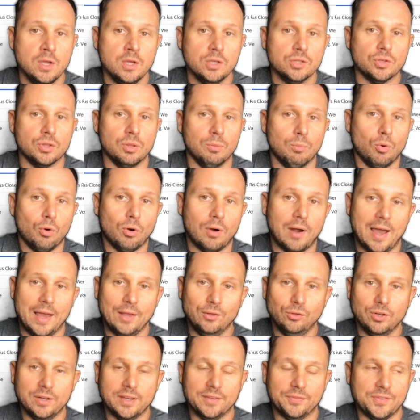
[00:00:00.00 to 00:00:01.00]
So the more I
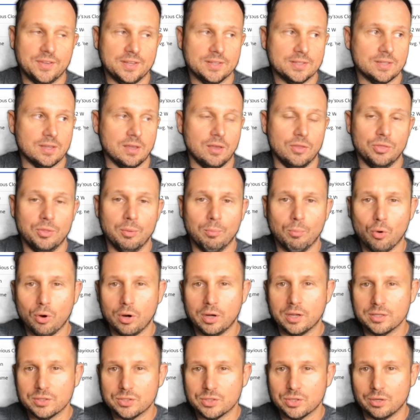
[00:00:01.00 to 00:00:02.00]
look at this, the more
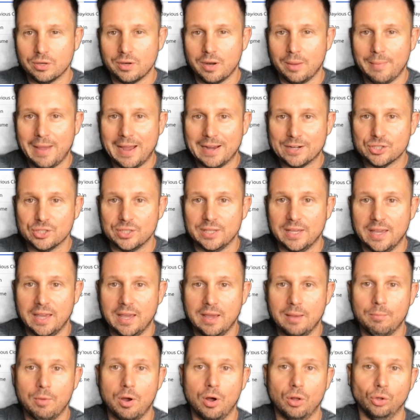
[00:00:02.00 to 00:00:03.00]
concerned I'm actually
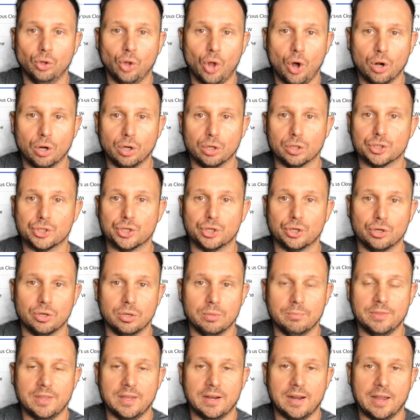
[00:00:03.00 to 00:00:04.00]
am longer
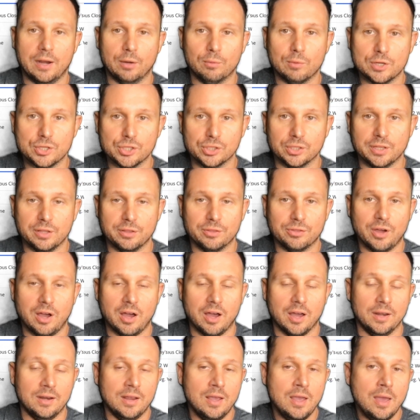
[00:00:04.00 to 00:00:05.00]
term than I originally
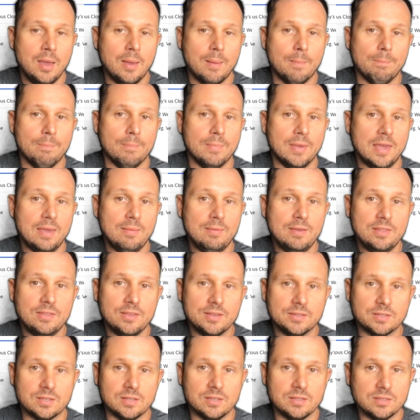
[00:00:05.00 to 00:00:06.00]
thought. Maybe
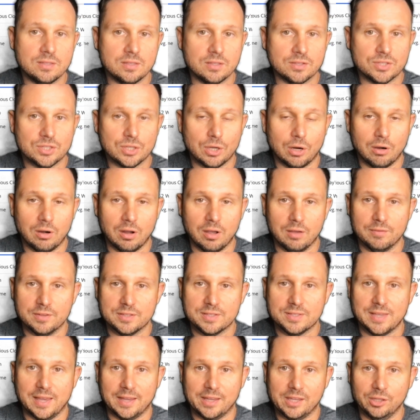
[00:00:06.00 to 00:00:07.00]
this is the start of a
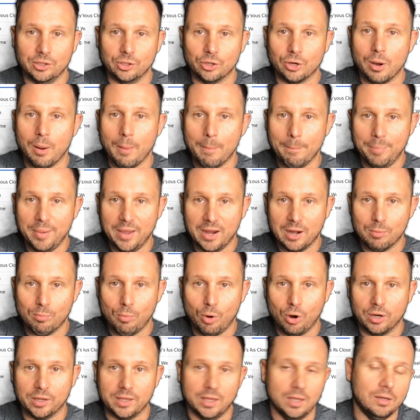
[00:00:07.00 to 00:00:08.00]
secular bear
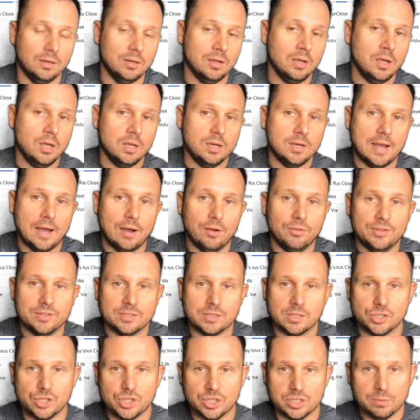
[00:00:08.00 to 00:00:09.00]
market. Now, this
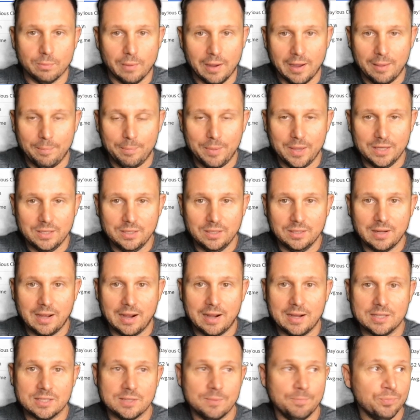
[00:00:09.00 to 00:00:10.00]
is just my opinion,
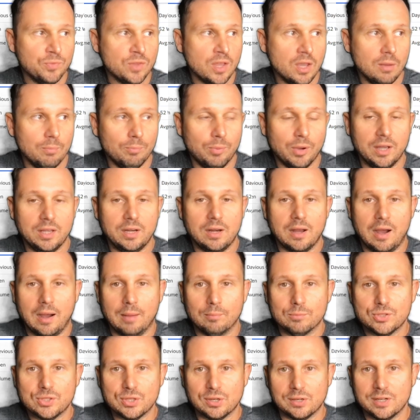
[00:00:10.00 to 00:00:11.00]
guys, but
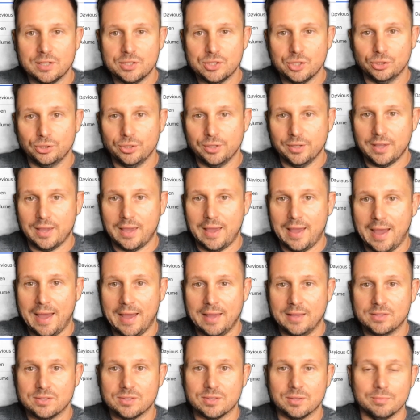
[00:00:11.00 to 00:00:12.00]
I'm starting to look
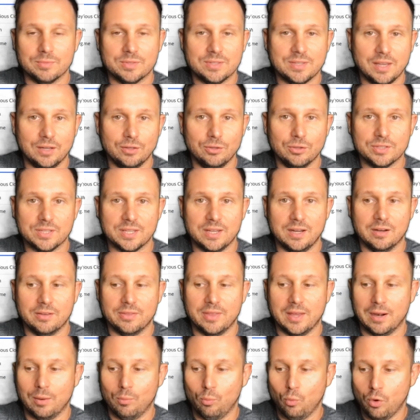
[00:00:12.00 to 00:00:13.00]
at some signals here
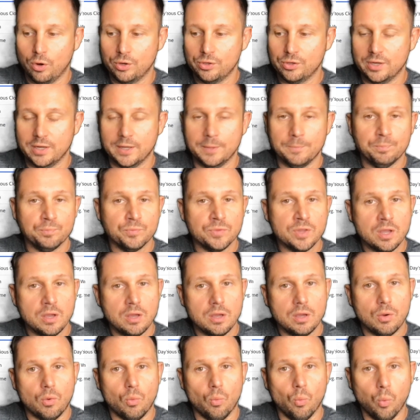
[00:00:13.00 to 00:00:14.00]
that I'm wondering,
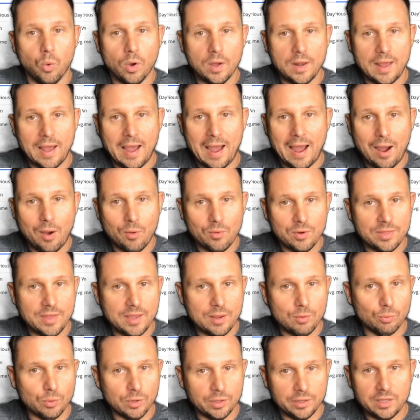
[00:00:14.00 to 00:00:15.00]
how are they
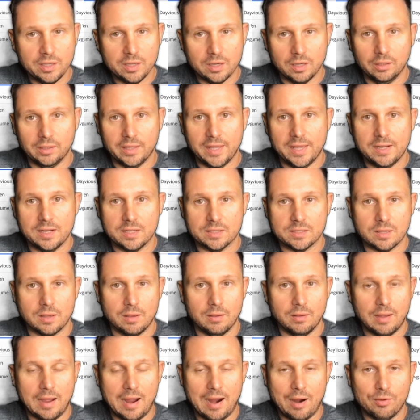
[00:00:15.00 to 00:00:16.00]
really going to land us?
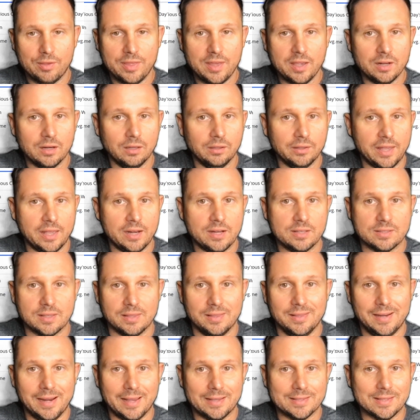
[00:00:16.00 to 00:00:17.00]
How are they going to land us in
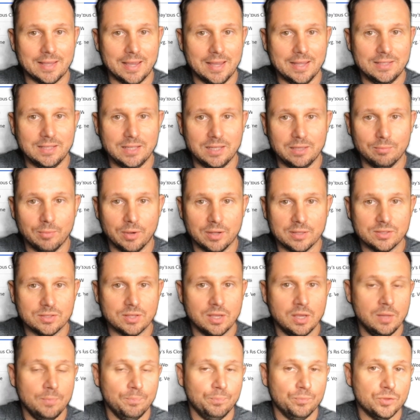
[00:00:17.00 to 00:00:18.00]
the next 18 months?
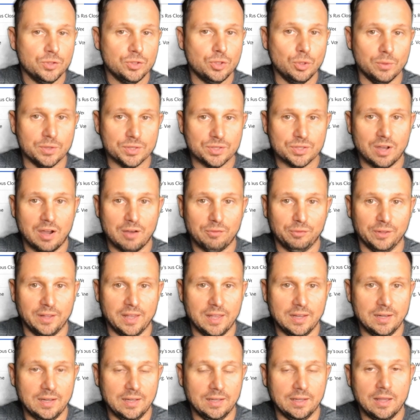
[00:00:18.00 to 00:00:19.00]
To a soft
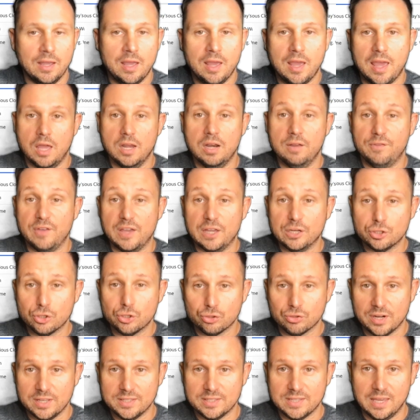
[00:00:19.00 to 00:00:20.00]
landing? And if
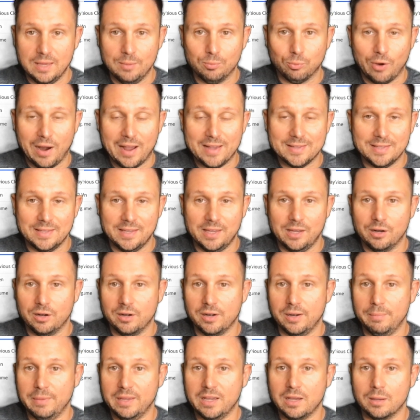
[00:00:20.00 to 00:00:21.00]
interest rates keep rising here and
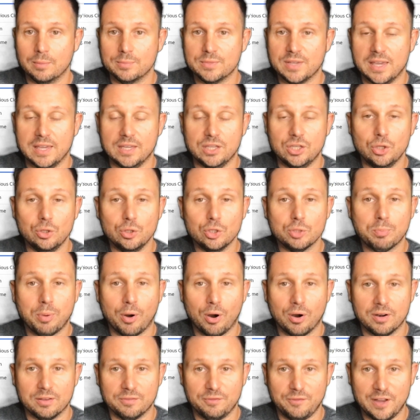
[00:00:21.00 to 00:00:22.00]
it becomes a huge
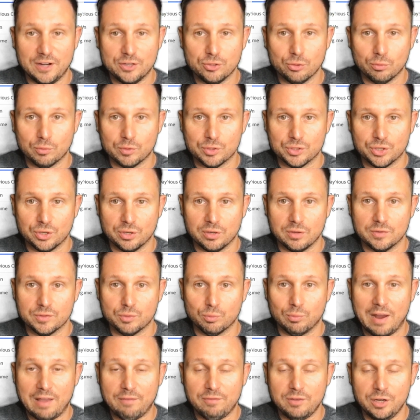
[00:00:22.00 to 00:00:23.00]
part of Federal Reserve's
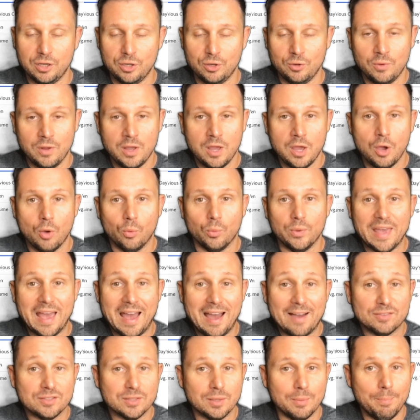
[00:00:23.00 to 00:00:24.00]
revenue, we
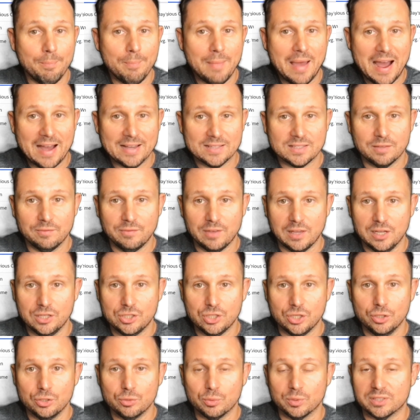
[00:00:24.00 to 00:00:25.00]
have some massive
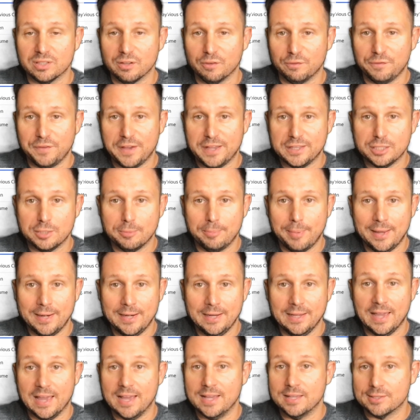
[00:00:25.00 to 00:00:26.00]
issues with defense
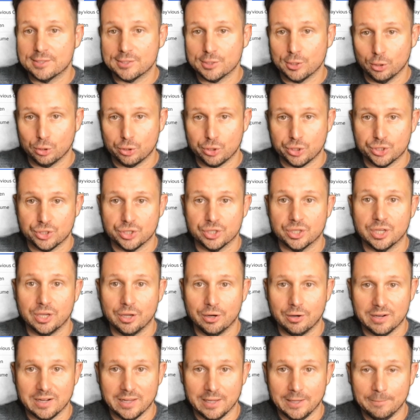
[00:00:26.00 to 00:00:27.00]
spending and Social
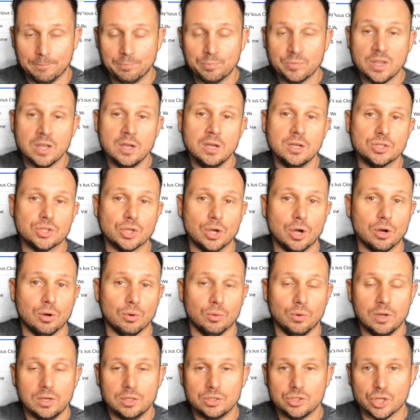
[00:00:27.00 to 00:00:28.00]
Security.
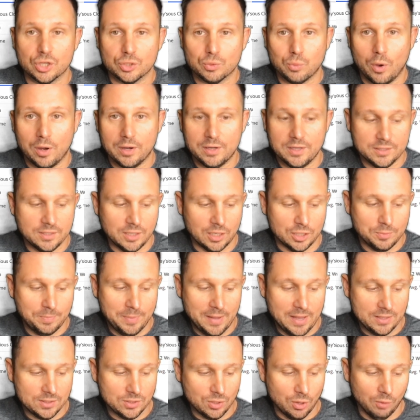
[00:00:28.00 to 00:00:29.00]
So just wanted to touch
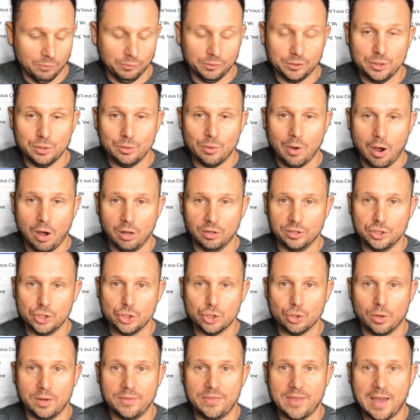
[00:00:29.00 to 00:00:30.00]
base. Hopefully you all
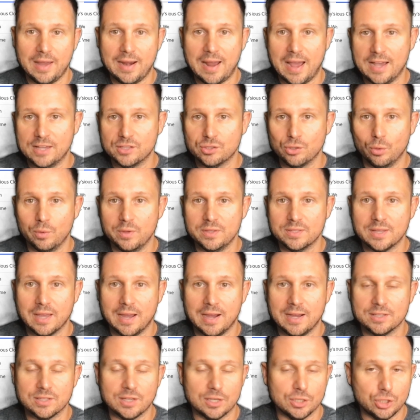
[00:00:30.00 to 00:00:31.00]
enjoyed that. As always,
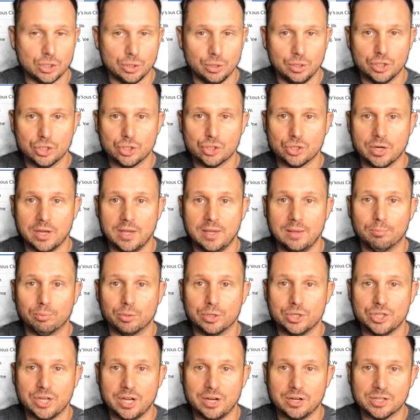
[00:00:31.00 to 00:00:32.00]
guys, I shoot it straight.
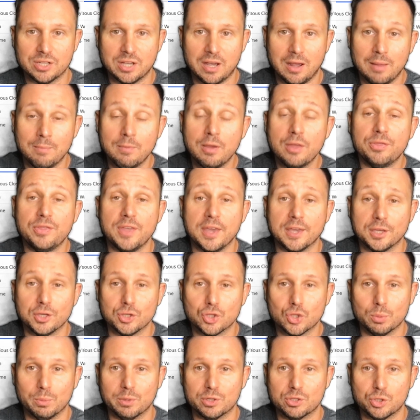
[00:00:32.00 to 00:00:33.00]
Appreciate your time. Thank you
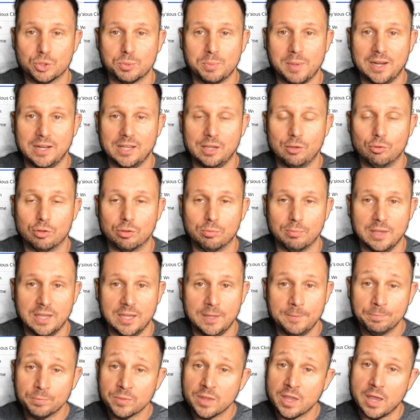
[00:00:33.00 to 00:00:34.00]
so much for spending it with
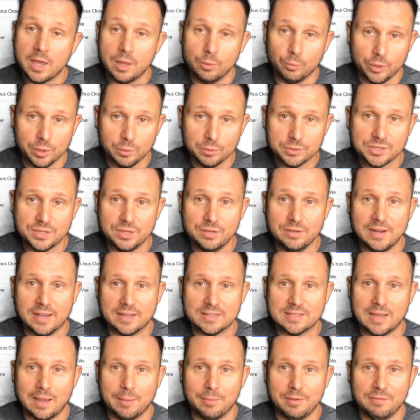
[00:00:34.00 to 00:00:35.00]
me, and we will see you
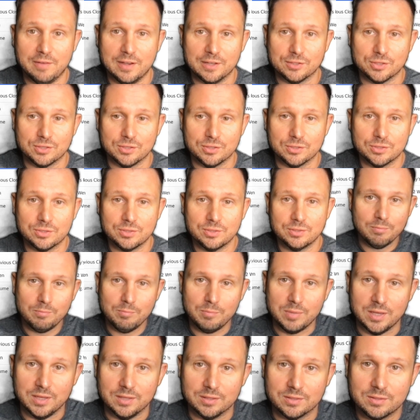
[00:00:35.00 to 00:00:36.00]
next time, investors.
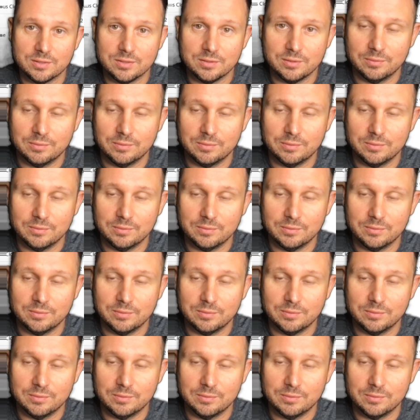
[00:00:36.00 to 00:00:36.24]
Peace.